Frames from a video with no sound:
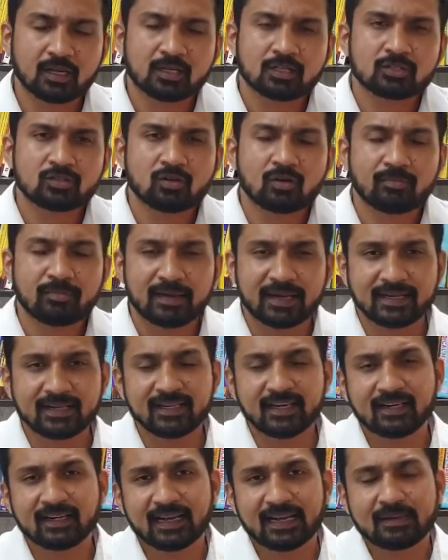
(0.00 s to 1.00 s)
So many
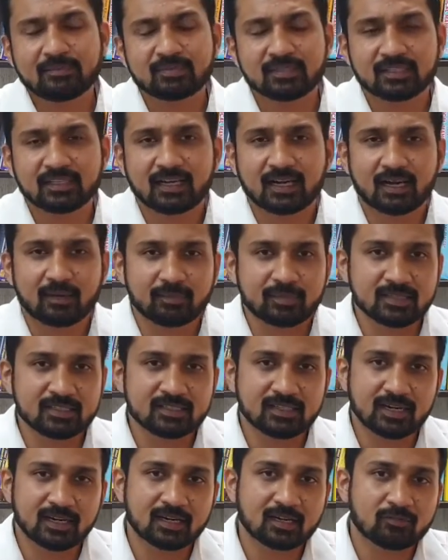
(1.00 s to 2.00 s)
a times it happens
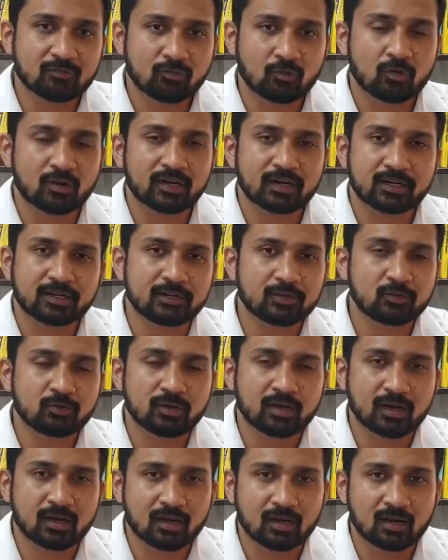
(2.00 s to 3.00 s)
that a 482
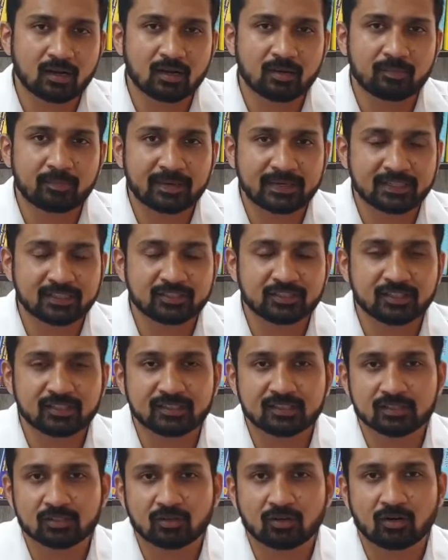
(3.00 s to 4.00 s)
petition
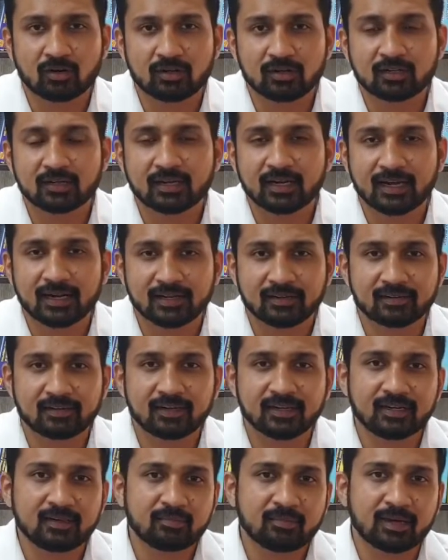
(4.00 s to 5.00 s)
is not
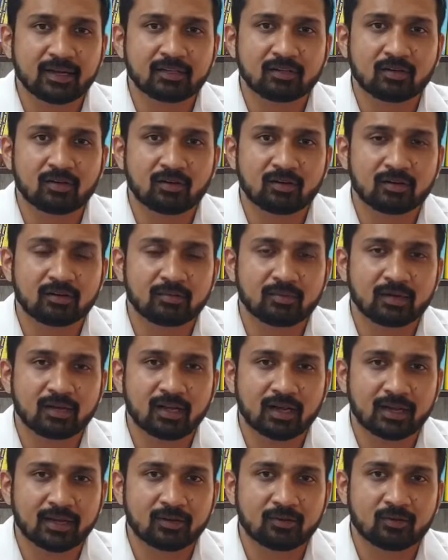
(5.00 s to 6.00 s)
entertained by the Honorable
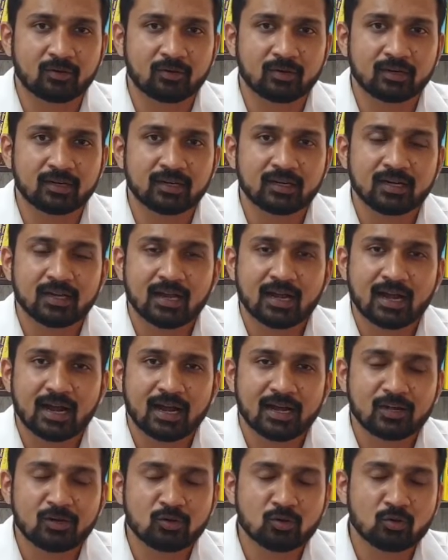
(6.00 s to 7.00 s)
High Court
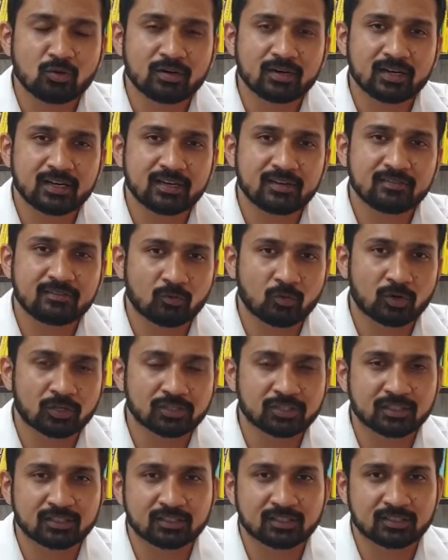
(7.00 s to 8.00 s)
and no relief
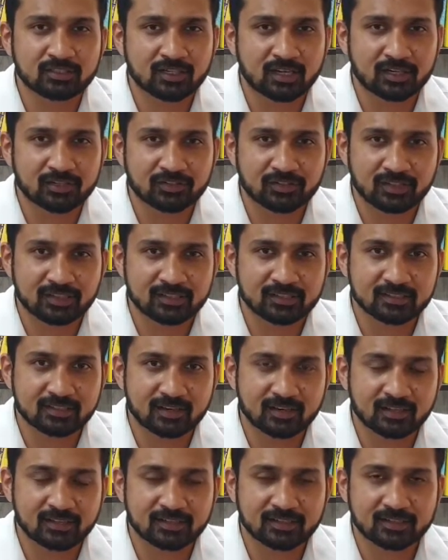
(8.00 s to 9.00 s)
quashing the charge sheet is
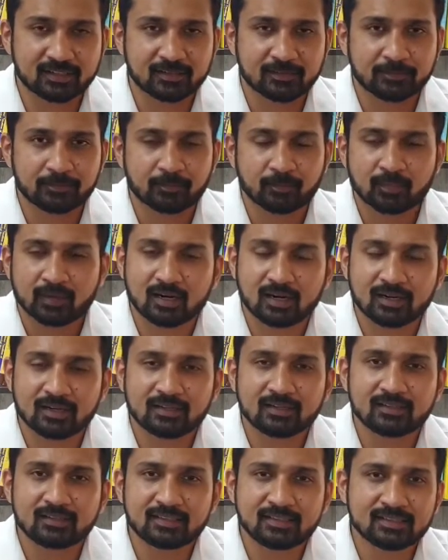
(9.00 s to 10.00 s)
granted.
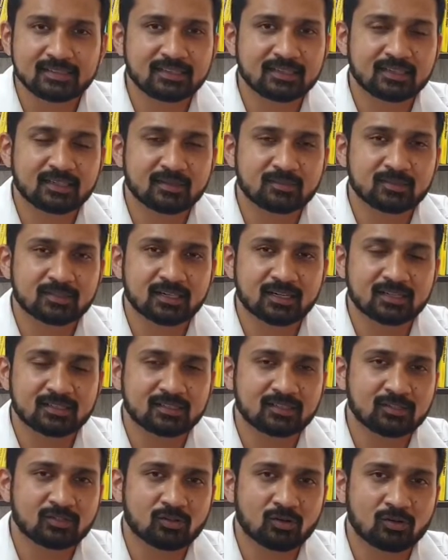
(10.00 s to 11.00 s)
Under these
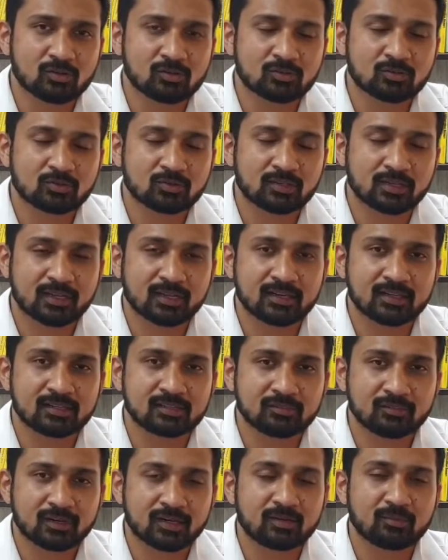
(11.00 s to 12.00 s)
circumstances also there
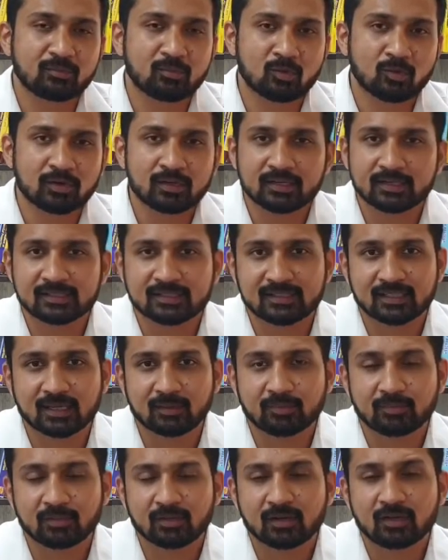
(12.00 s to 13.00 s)
is one more
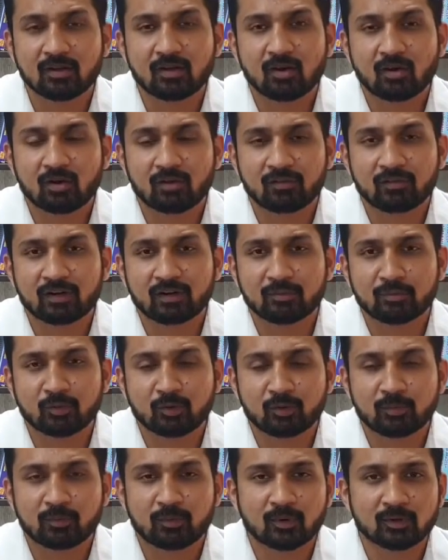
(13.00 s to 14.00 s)
step or one
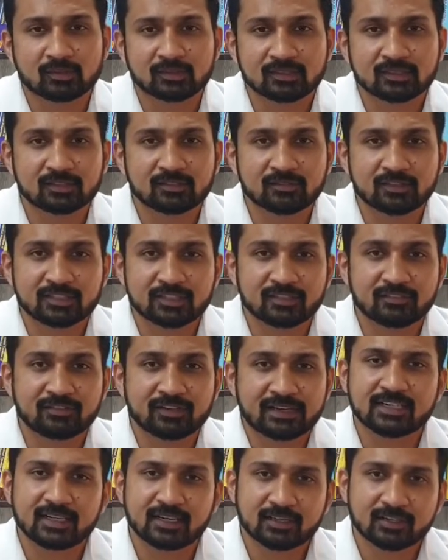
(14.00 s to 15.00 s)
more process which
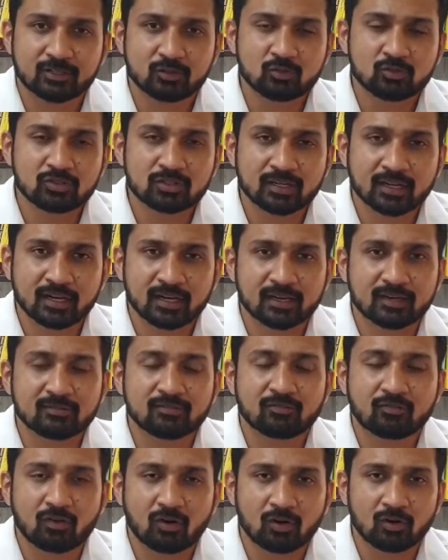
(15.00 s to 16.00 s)
an accused can
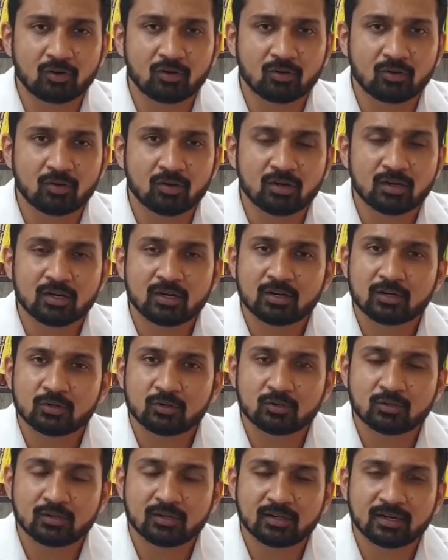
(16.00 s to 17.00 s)
follow
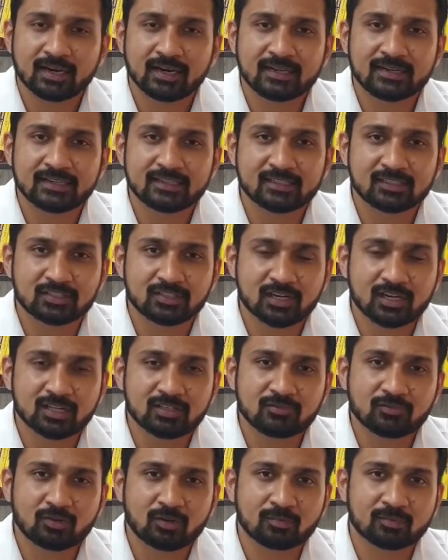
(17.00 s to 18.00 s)
to get
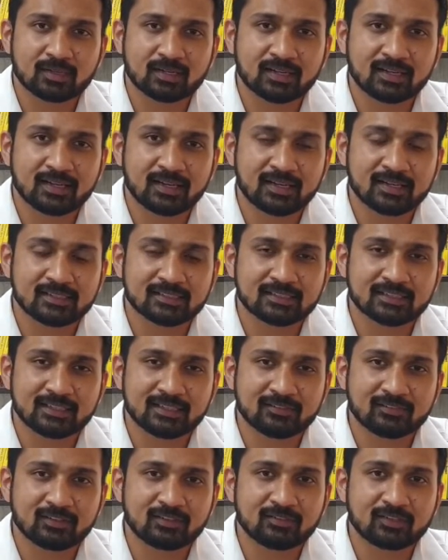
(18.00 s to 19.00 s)
discharged from the case
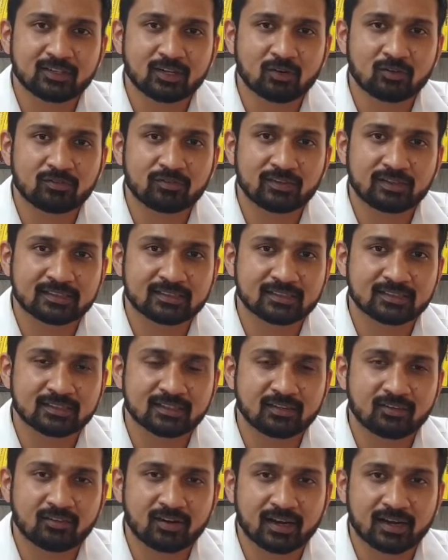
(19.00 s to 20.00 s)
even without facing the
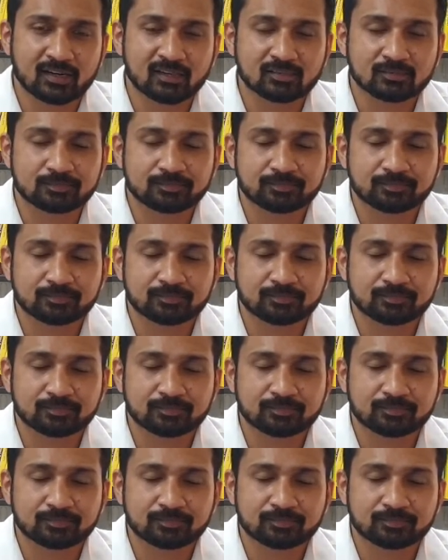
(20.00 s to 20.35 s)
trial.